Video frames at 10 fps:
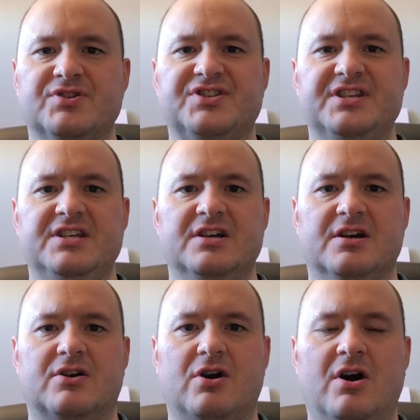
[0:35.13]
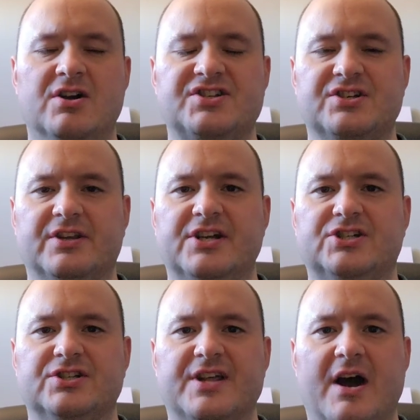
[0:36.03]
was the uh,
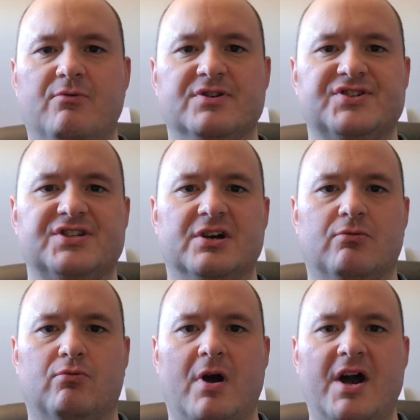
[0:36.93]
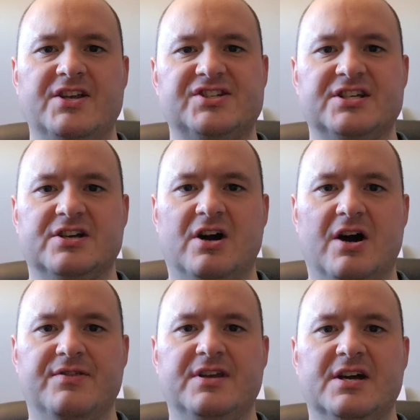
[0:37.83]
constellation that was uh, rising
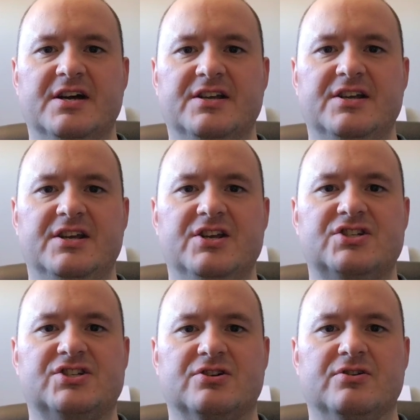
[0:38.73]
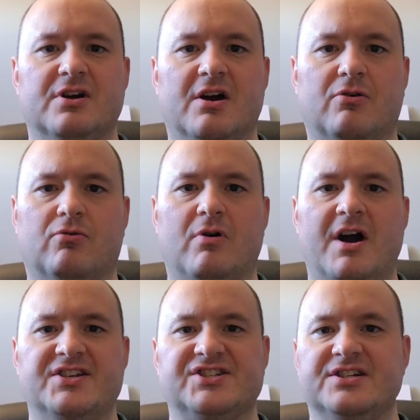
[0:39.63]
on the uh, eastern uh,
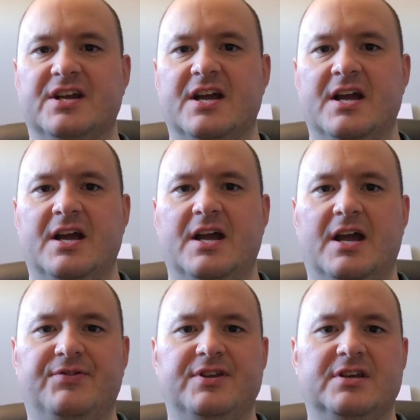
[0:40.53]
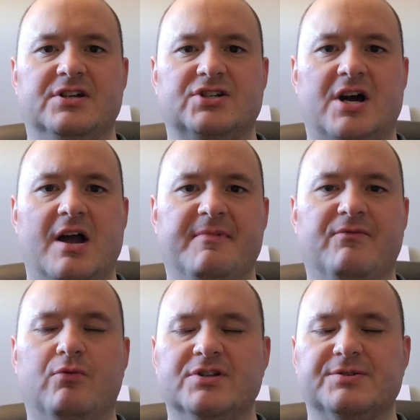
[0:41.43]
horizon at the uh, time
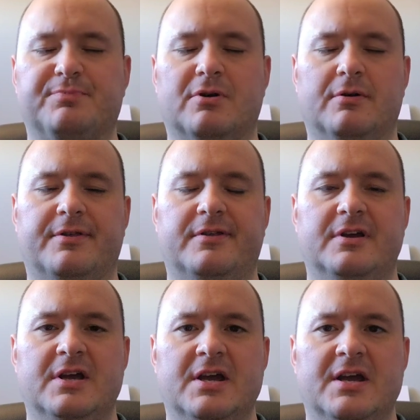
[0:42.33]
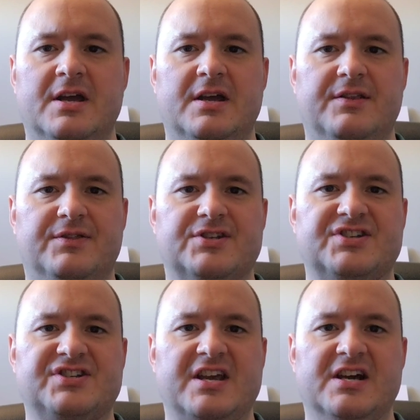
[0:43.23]
of one's birth.
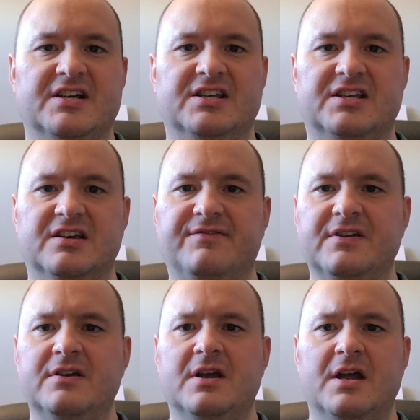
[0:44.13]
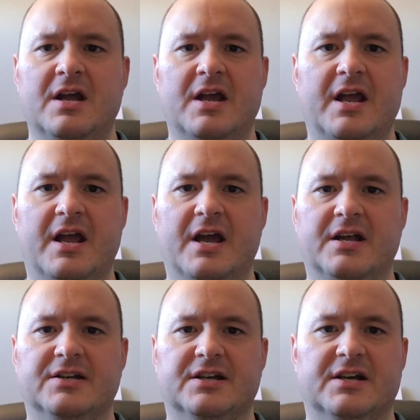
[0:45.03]
This is a uh, given,
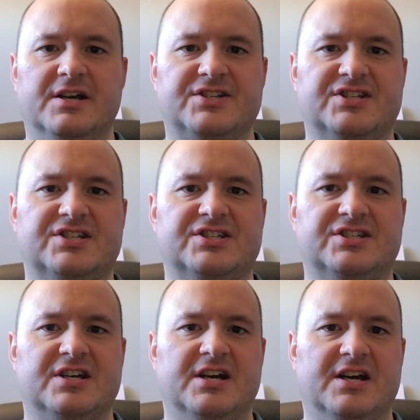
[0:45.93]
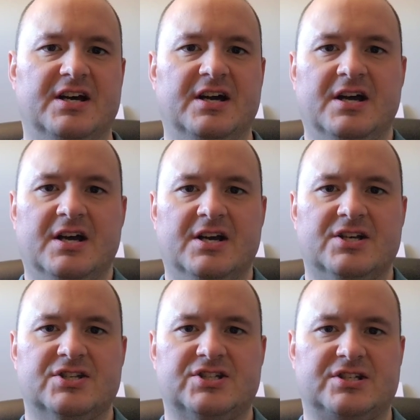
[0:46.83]
and it's
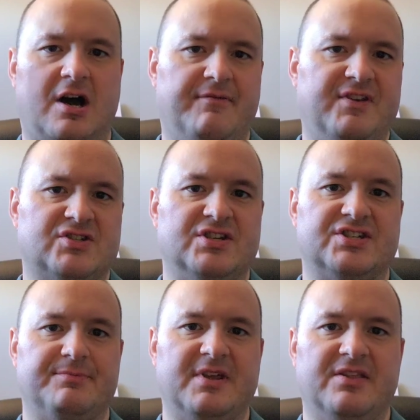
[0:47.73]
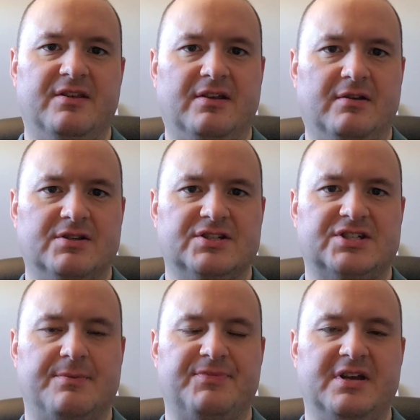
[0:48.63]
obviously something
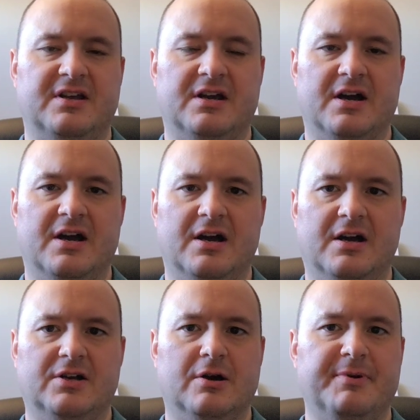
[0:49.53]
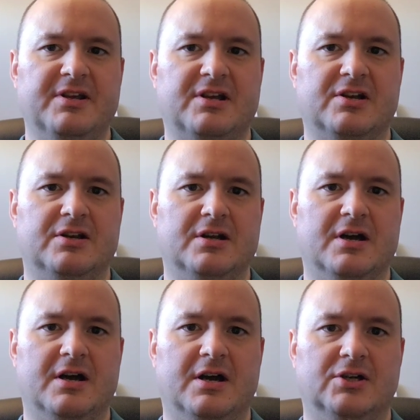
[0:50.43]
something nobody can
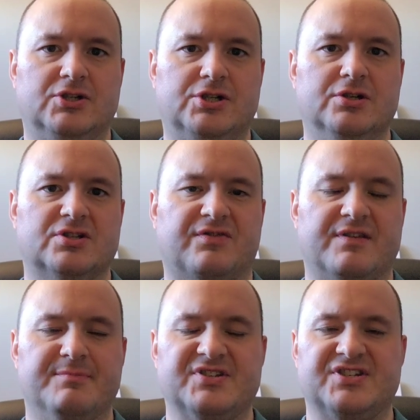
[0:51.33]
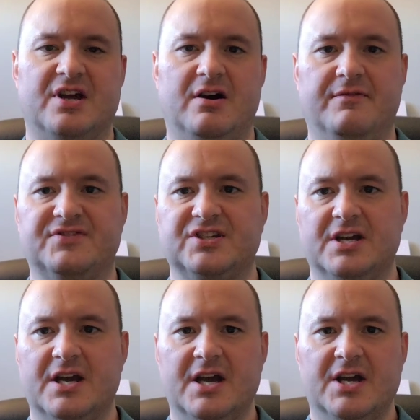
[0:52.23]
choose for
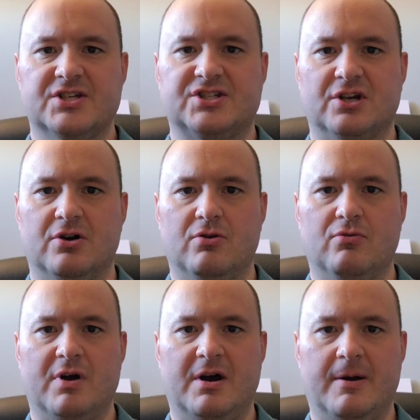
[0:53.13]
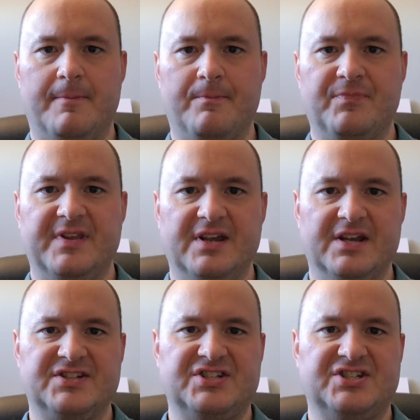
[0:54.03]
themselves. So um,
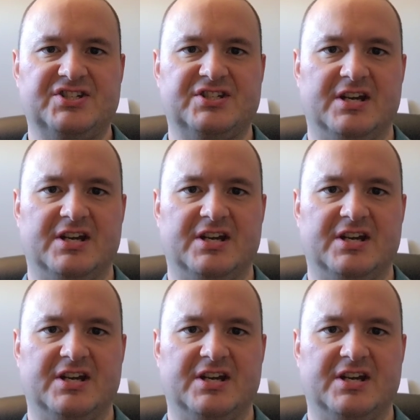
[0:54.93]
it's